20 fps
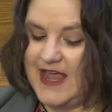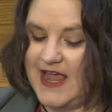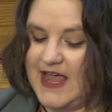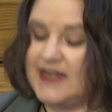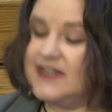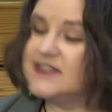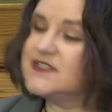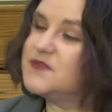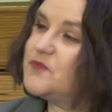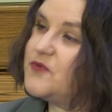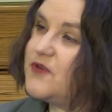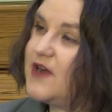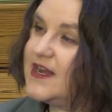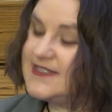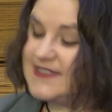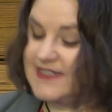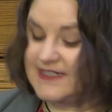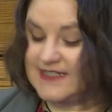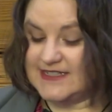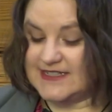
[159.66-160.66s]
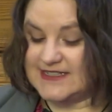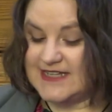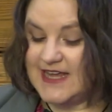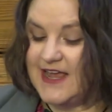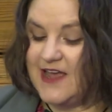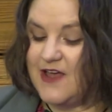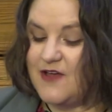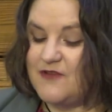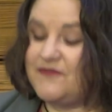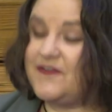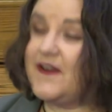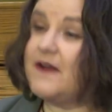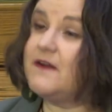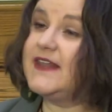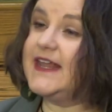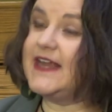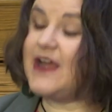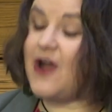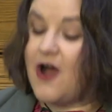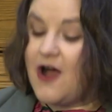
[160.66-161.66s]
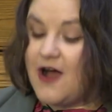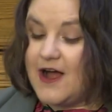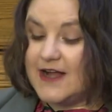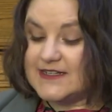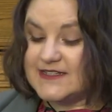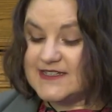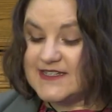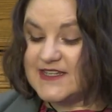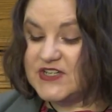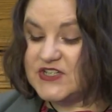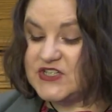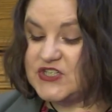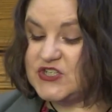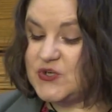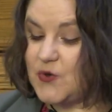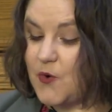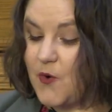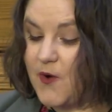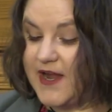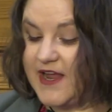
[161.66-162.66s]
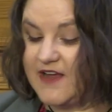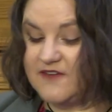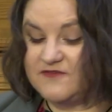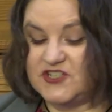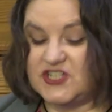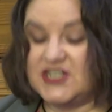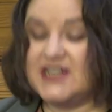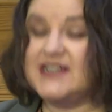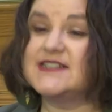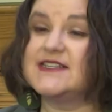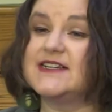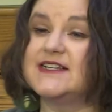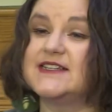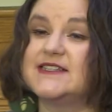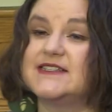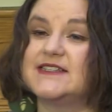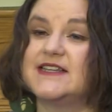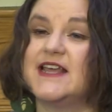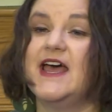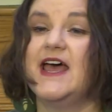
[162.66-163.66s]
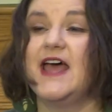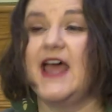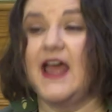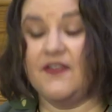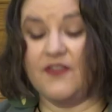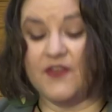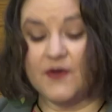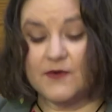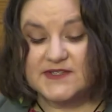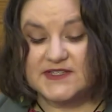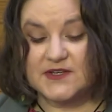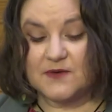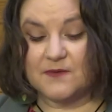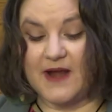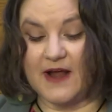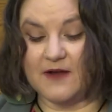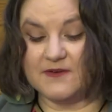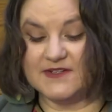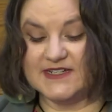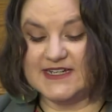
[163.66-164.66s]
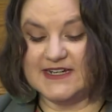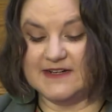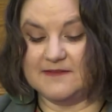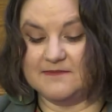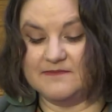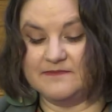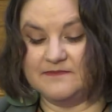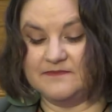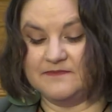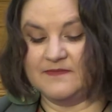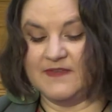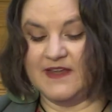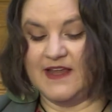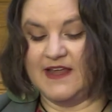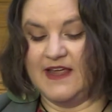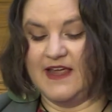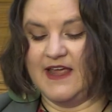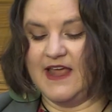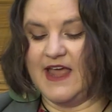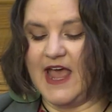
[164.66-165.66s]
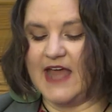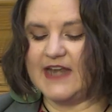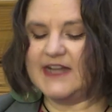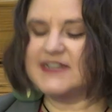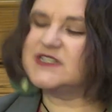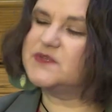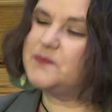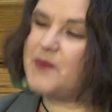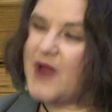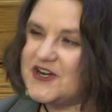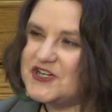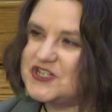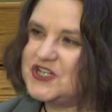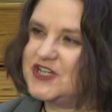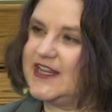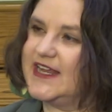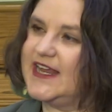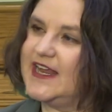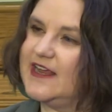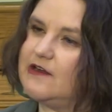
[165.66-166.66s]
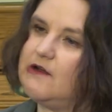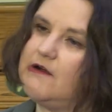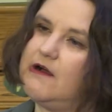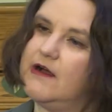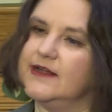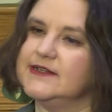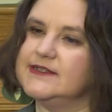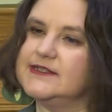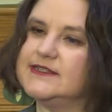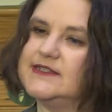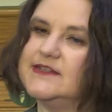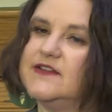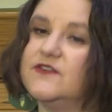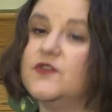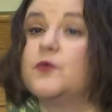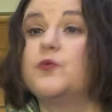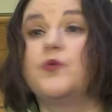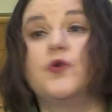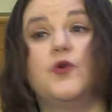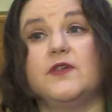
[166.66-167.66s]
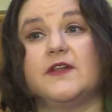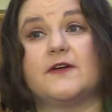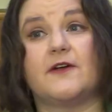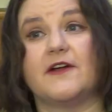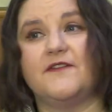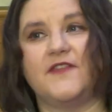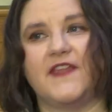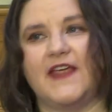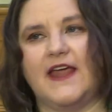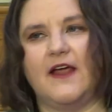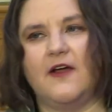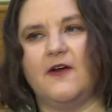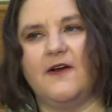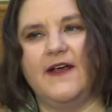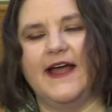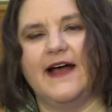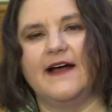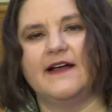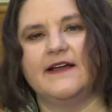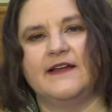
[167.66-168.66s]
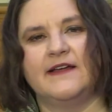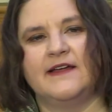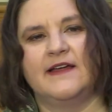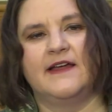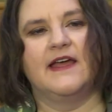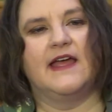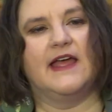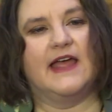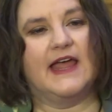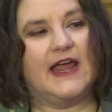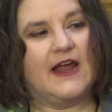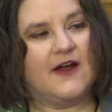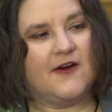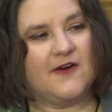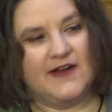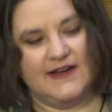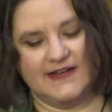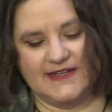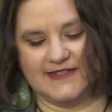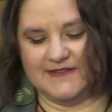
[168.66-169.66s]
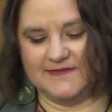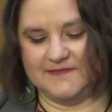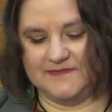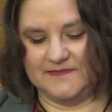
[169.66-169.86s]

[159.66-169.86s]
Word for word: and his presence fairly haunts the story of Jesus and those around him, and especially it haunts the ruler of the area, Herod.